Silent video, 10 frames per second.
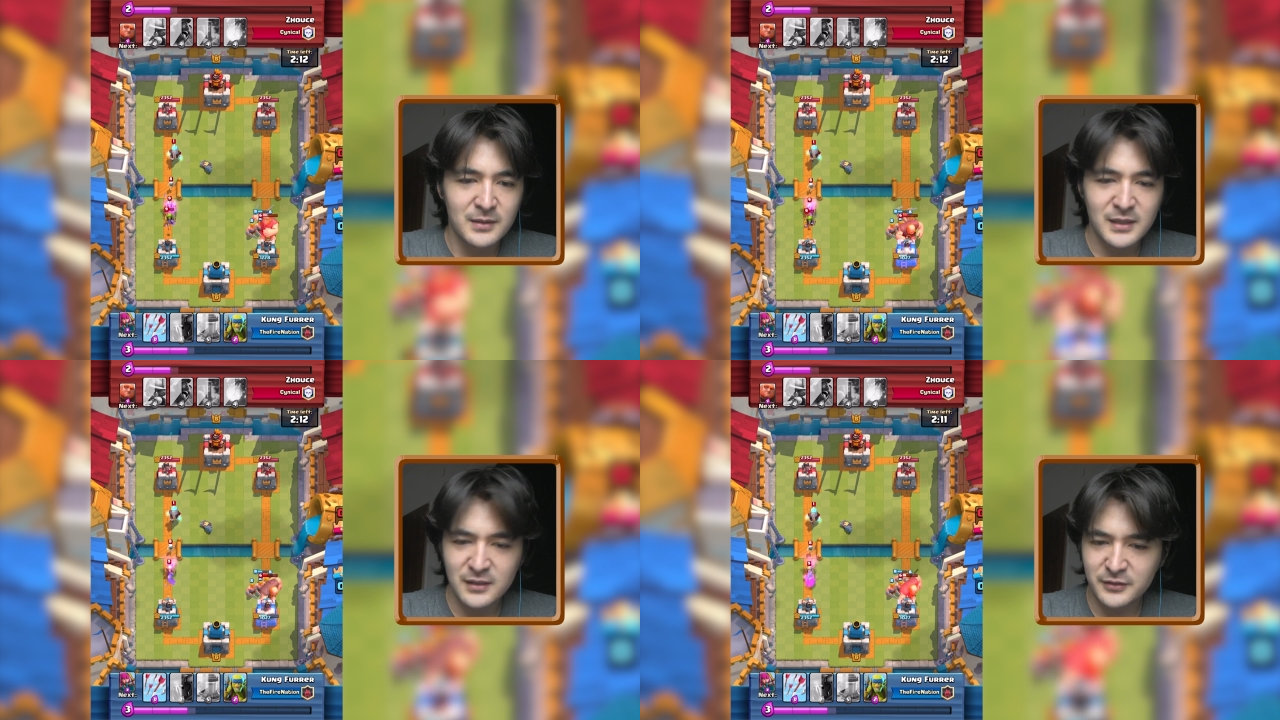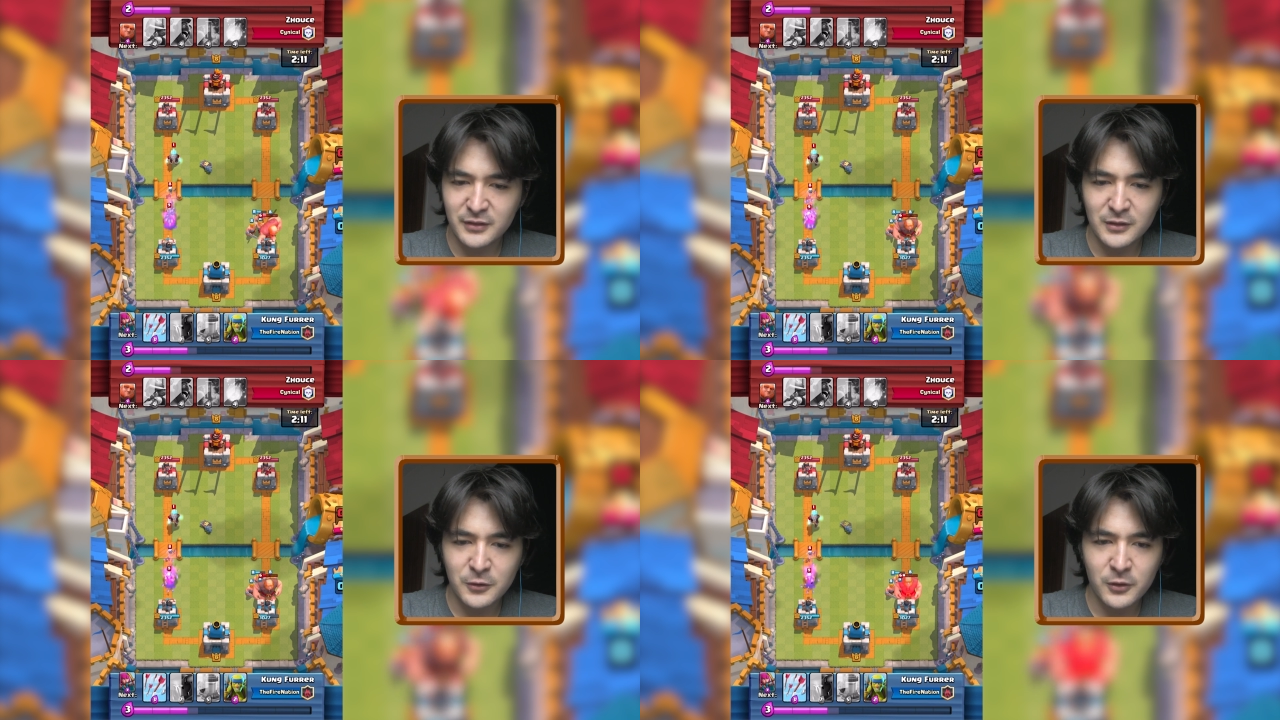He
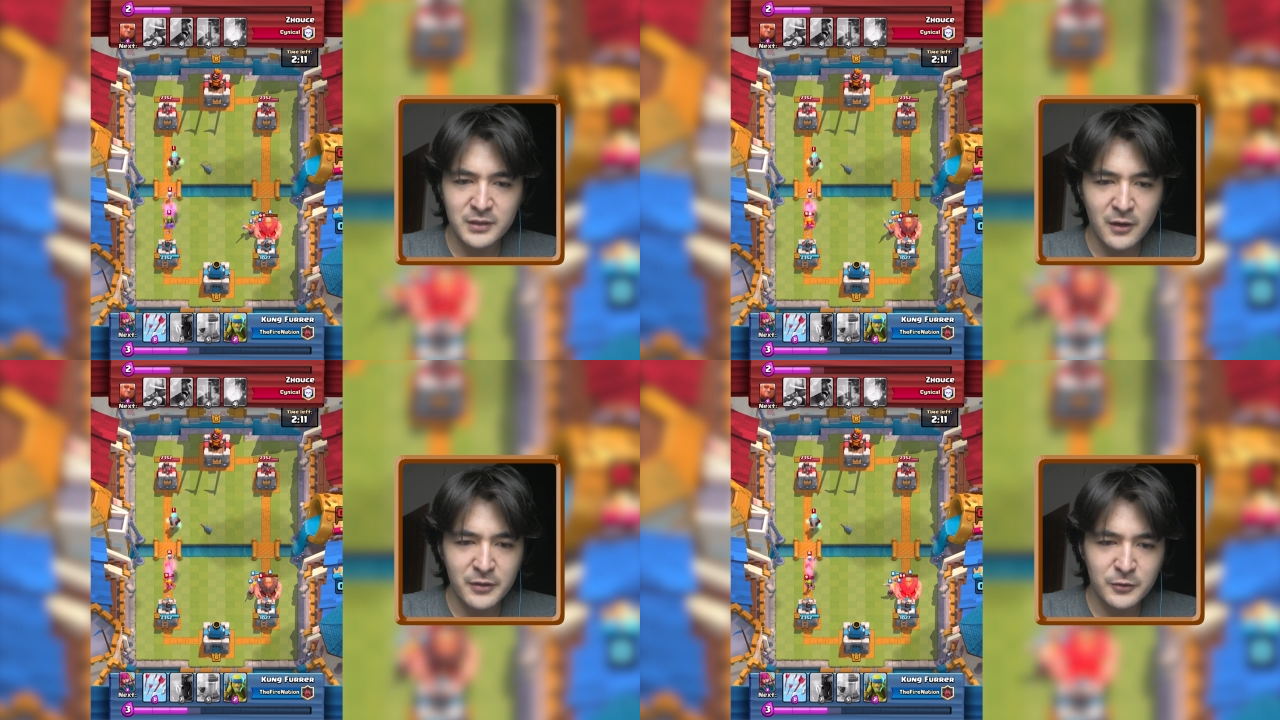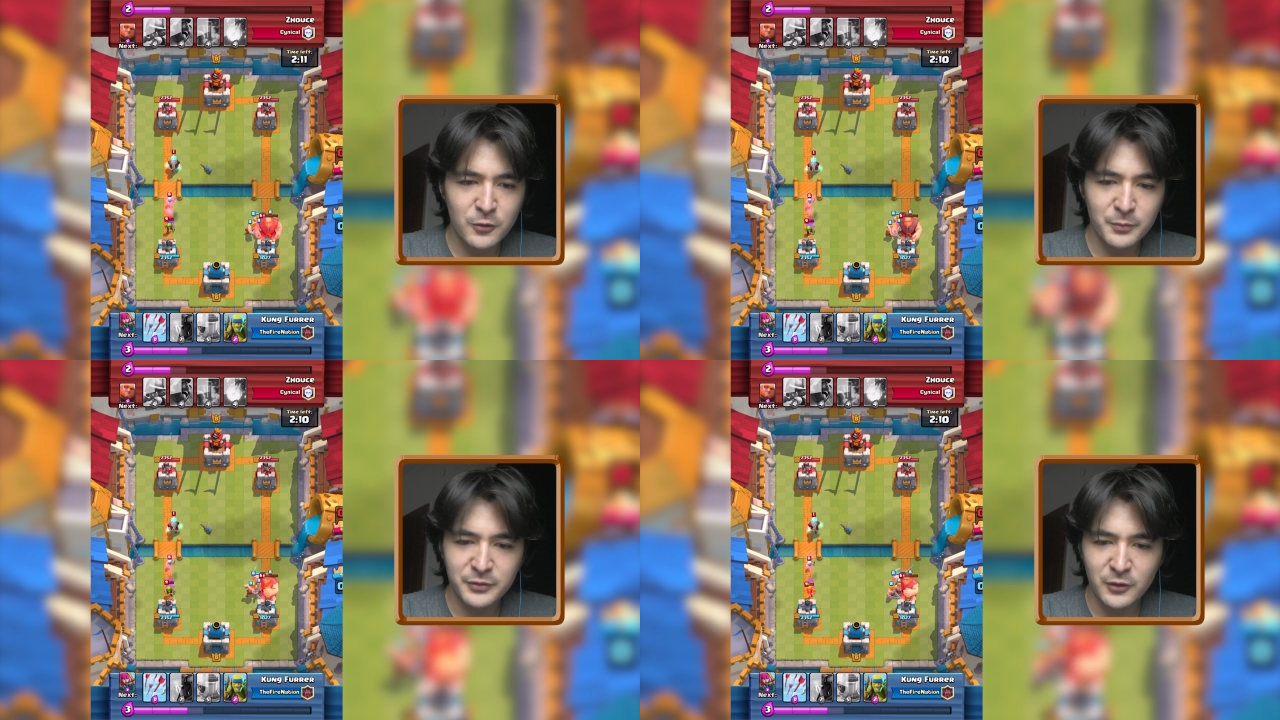still took down the
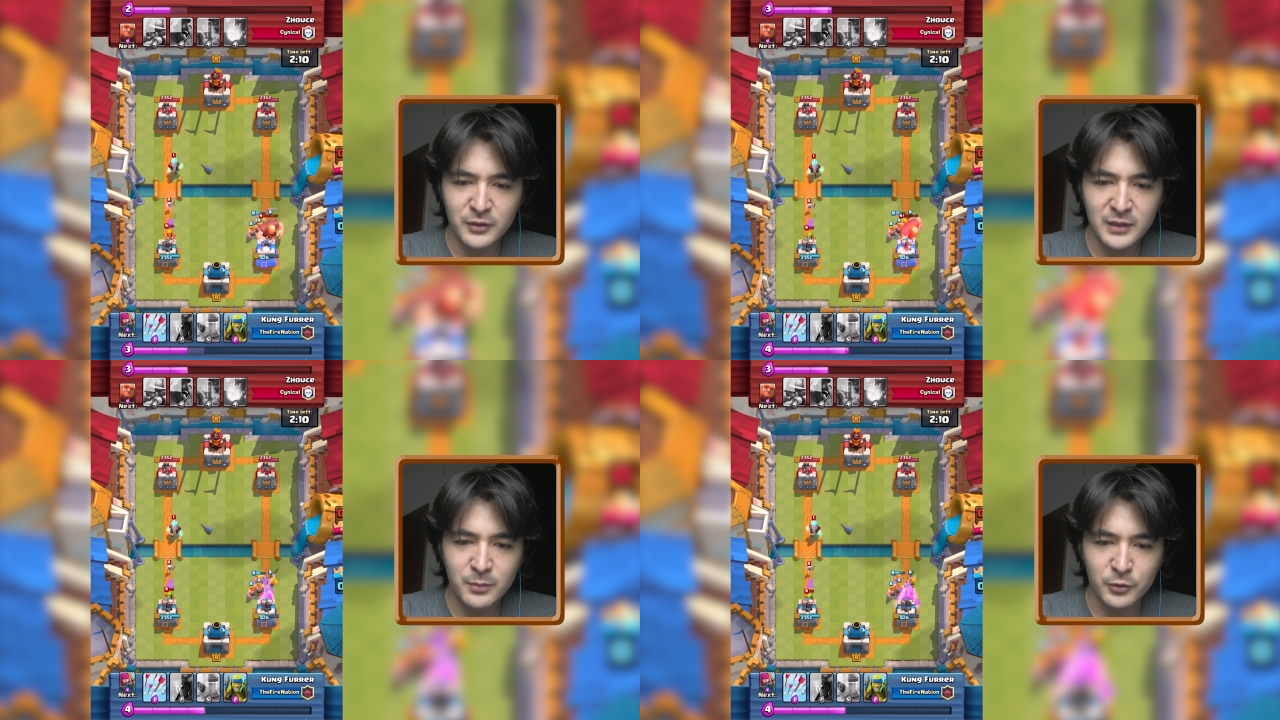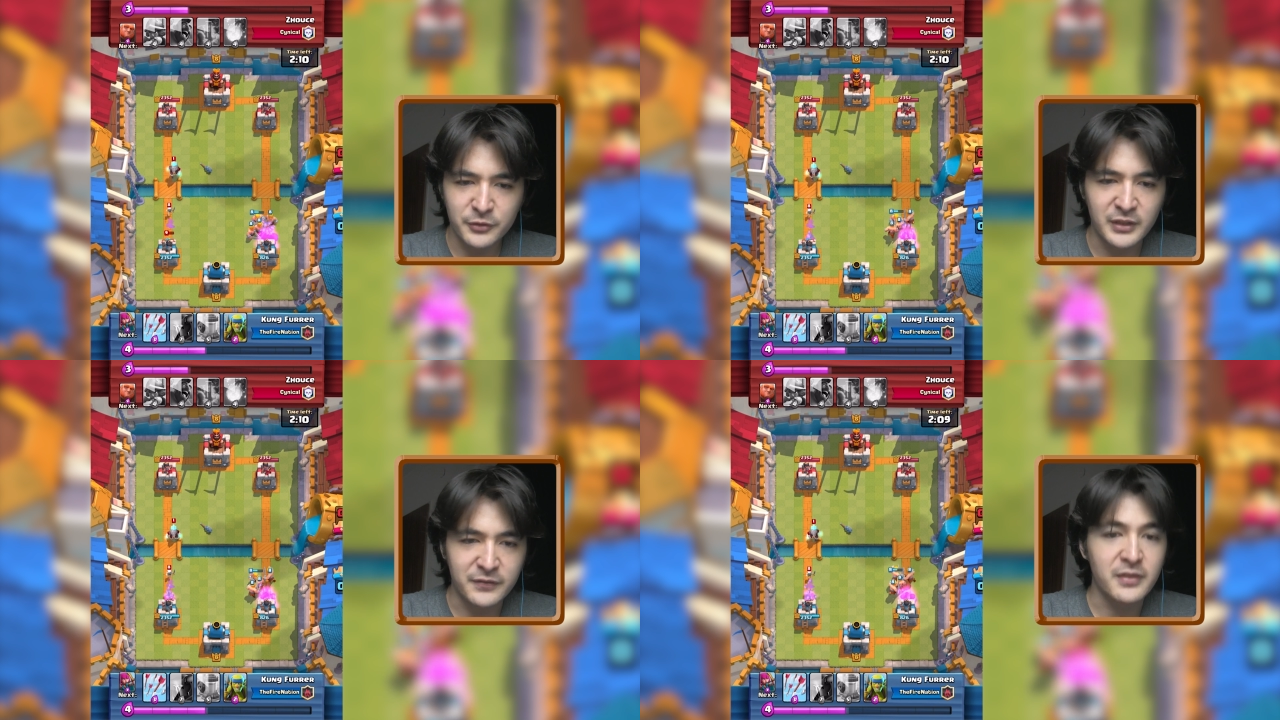tombstone and more stuff.